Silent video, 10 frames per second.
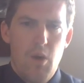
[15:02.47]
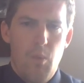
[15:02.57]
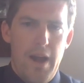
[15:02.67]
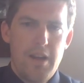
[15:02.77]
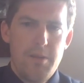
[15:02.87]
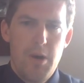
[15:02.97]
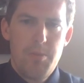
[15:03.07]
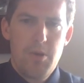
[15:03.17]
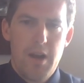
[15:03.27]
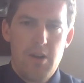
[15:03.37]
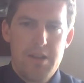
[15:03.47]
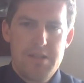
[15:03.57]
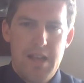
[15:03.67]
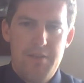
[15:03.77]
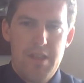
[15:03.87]
Why did Pope Gregory
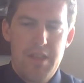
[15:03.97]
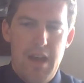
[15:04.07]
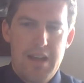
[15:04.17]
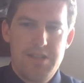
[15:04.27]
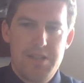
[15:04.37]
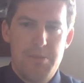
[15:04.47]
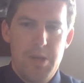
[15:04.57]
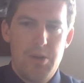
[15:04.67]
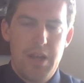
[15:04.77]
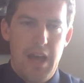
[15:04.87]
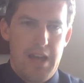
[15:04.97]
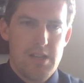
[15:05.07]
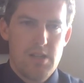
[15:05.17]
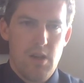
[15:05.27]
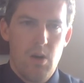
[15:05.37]
VII excommunicate
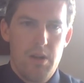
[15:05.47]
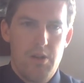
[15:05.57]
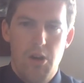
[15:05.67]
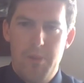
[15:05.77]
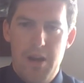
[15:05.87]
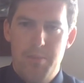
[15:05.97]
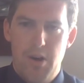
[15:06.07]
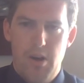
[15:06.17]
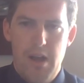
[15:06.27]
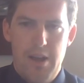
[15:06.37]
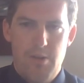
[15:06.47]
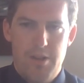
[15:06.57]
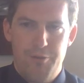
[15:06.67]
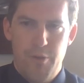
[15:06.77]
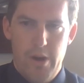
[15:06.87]
the Holy Roman Emperor Henry IV?